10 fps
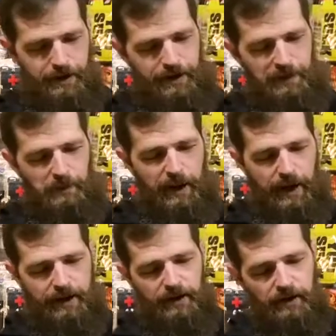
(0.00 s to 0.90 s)
in the
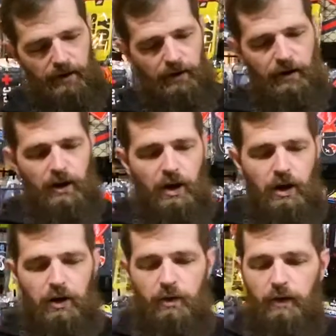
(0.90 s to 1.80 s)
back here,
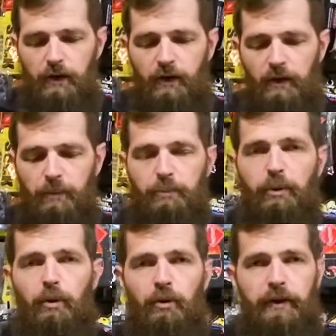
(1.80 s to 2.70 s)
you can just
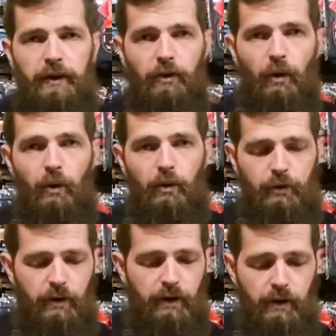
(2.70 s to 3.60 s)
pull this whole
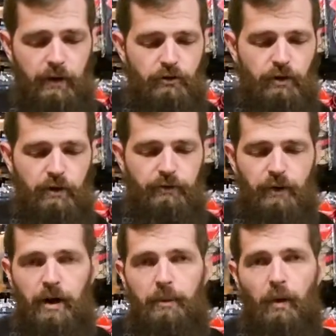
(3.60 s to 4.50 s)
trigger
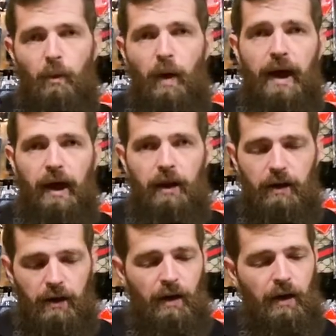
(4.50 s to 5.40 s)
frame away
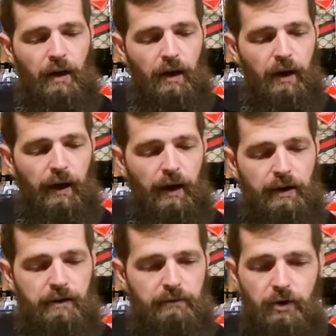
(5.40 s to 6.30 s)

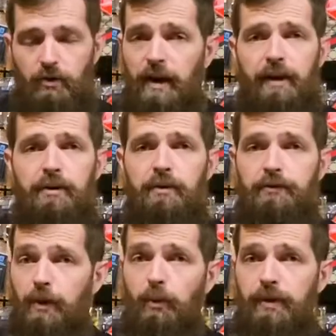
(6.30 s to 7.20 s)
and you don't have to
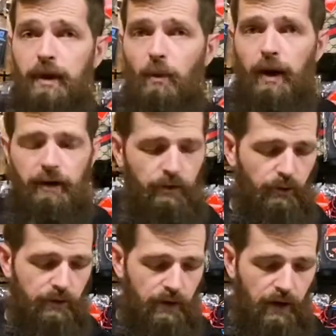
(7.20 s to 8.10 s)
fiddle with any
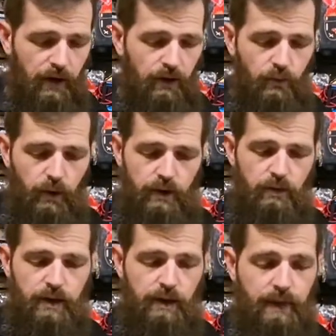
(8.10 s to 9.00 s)
wires. What
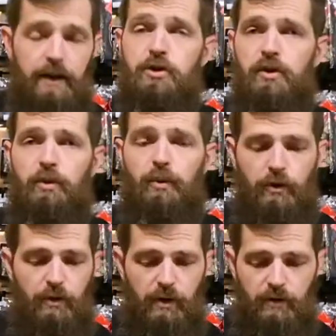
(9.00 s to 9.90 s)
you can then do is
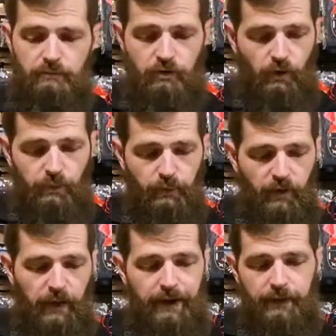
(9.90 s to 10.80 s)
you can just
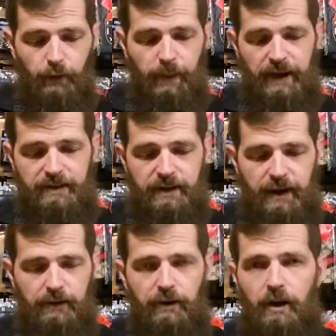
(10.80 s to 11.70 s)
slide this back
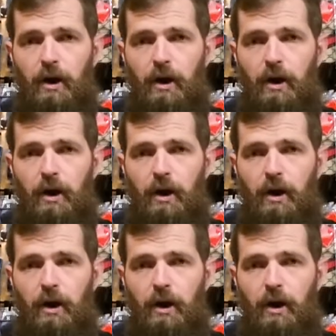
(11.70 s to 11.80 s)
together,